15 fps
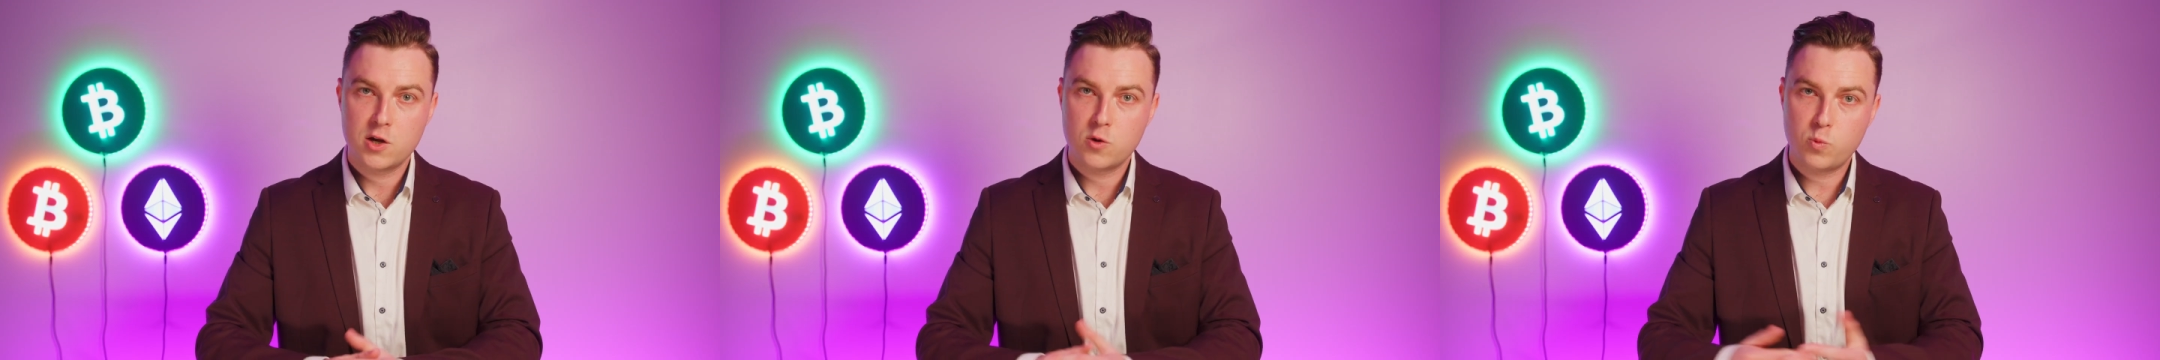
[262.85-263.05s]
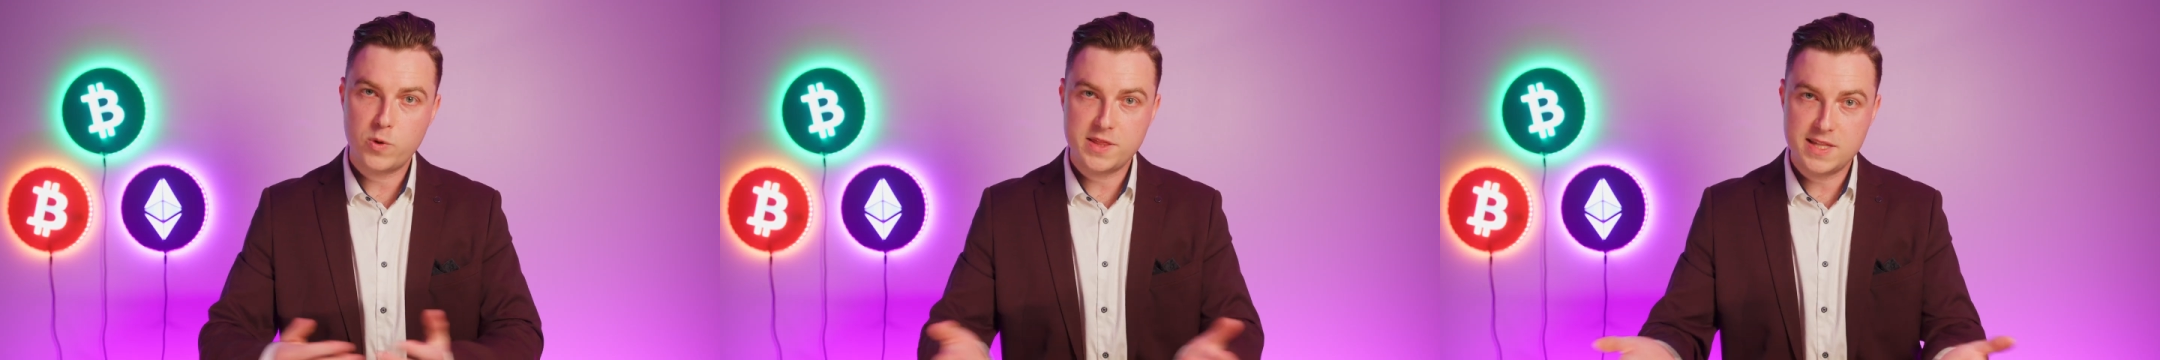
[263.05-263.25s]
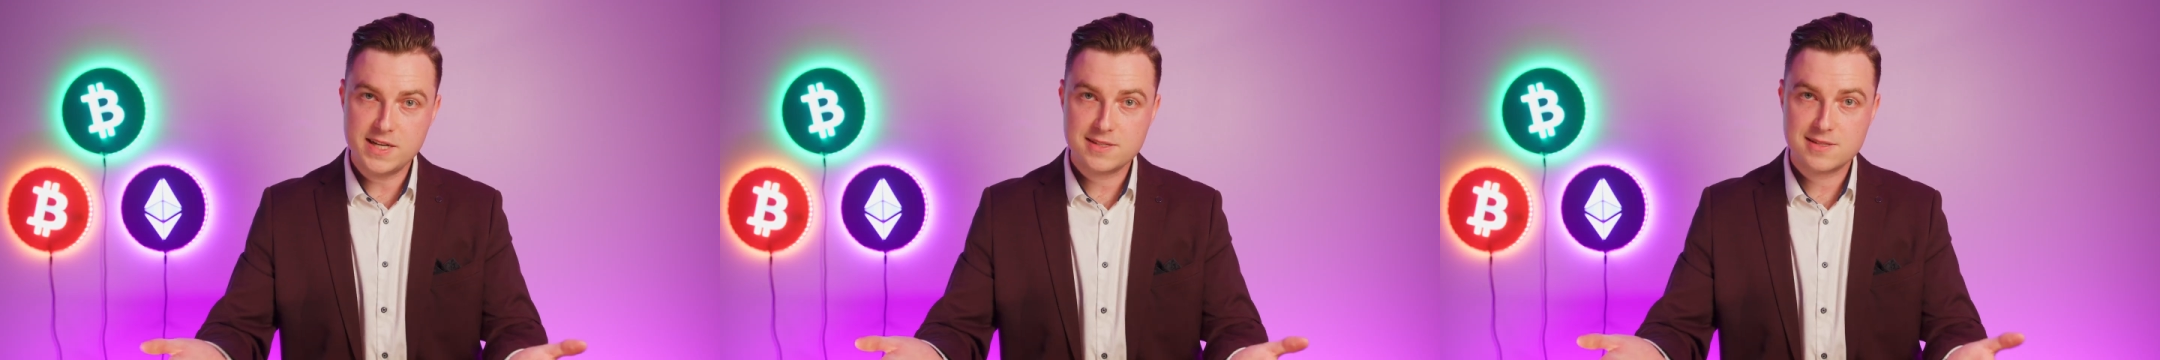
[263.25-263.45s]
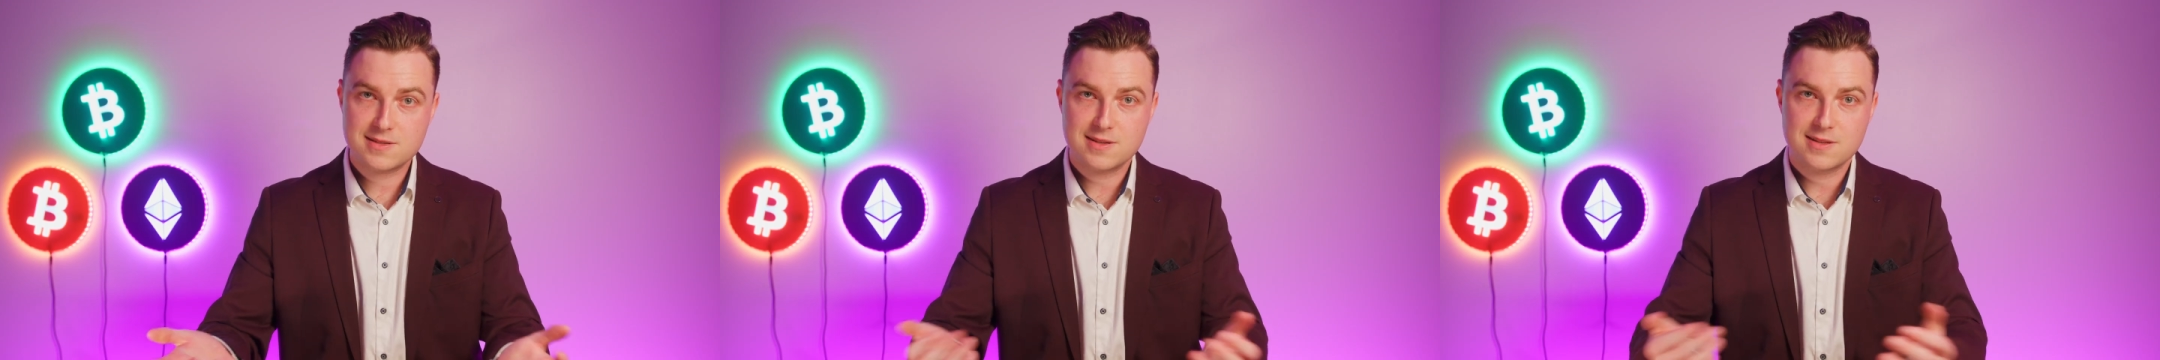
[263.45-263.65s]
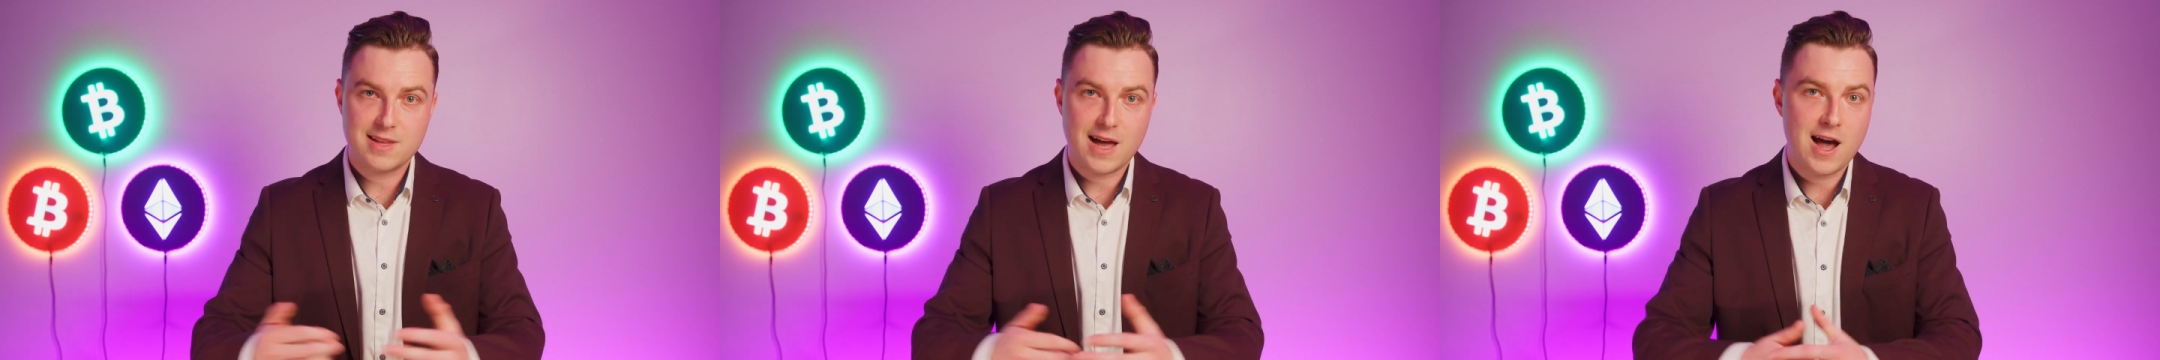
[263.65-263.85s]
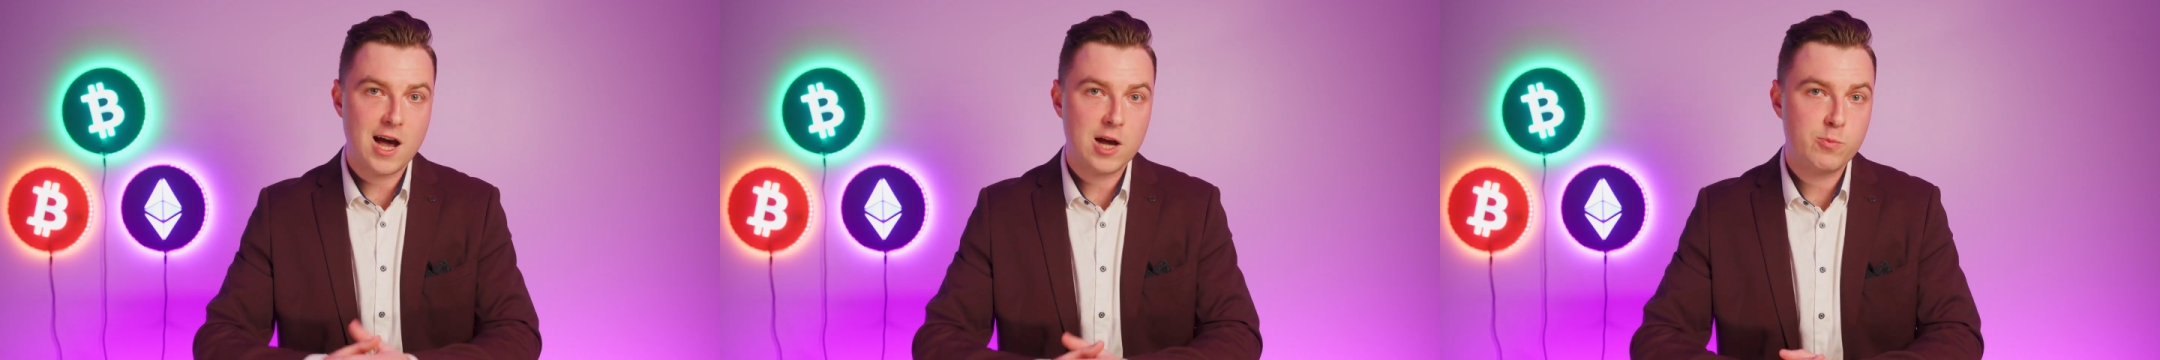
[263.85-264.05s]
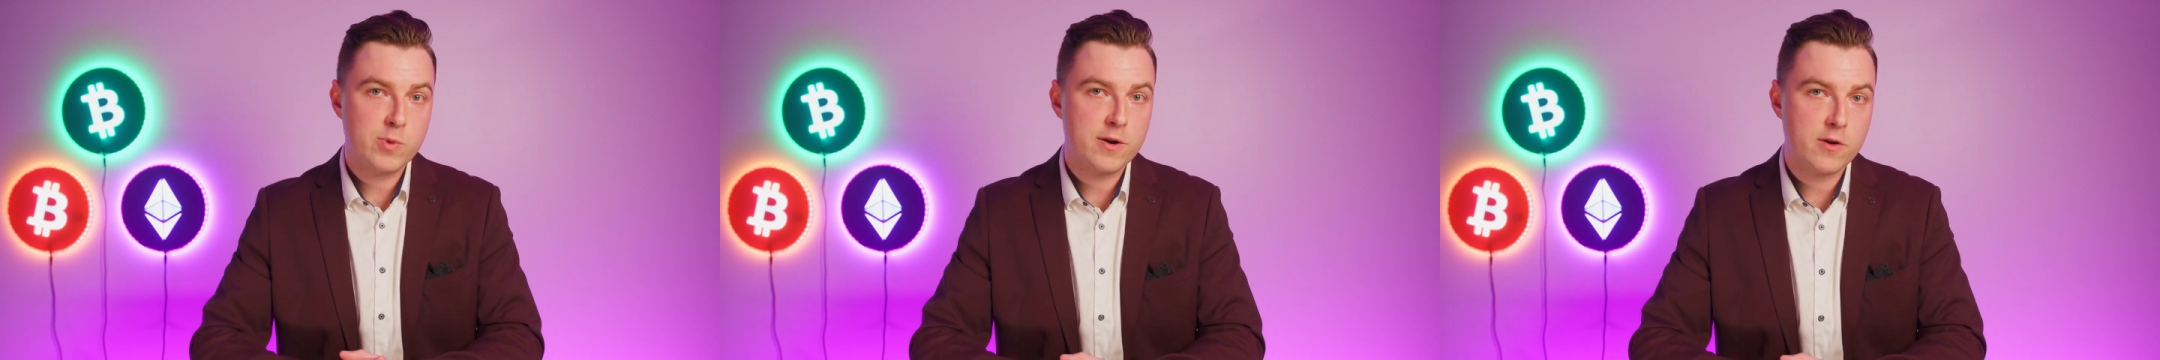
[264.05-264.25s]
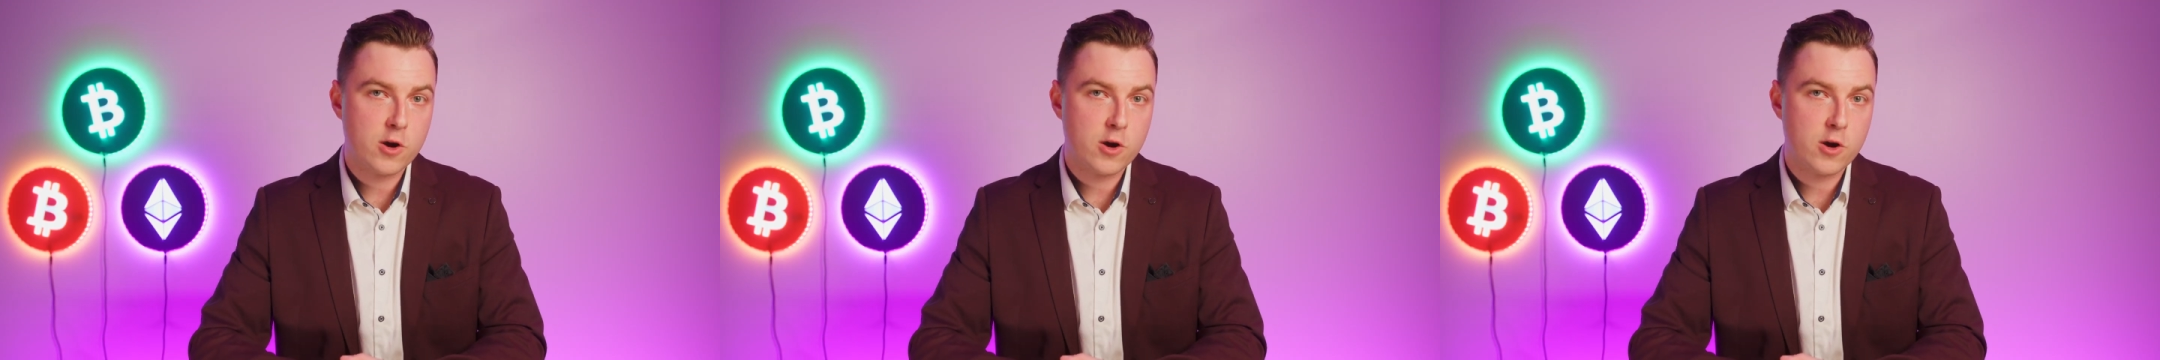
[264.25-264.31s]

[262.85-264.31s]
With this, the hardware